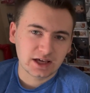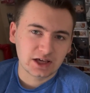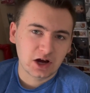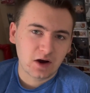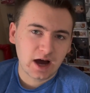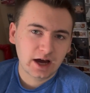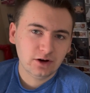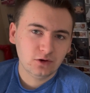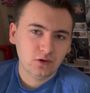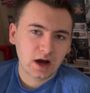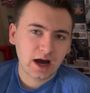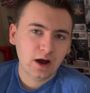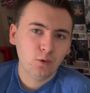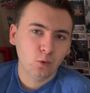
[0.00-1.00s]
You know,
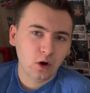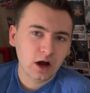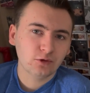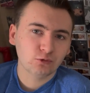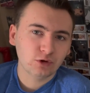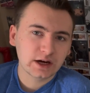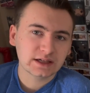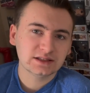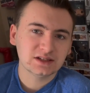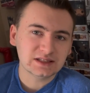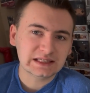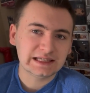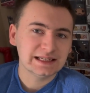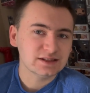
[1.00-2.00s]
I want Rick to
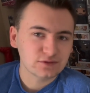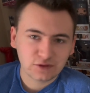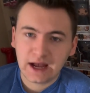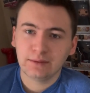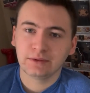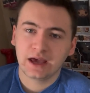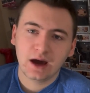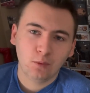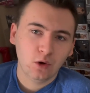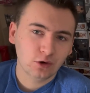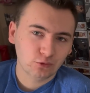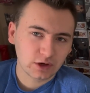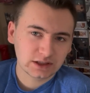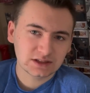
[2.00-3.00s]
see his family. I
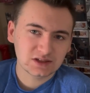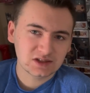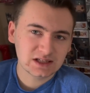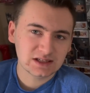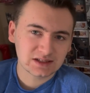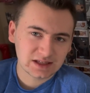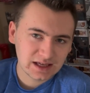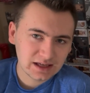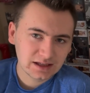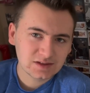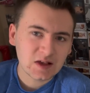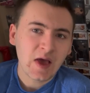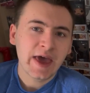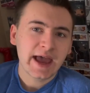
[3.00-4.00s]
want Rick to see his
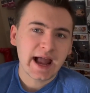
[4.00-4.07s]
kids.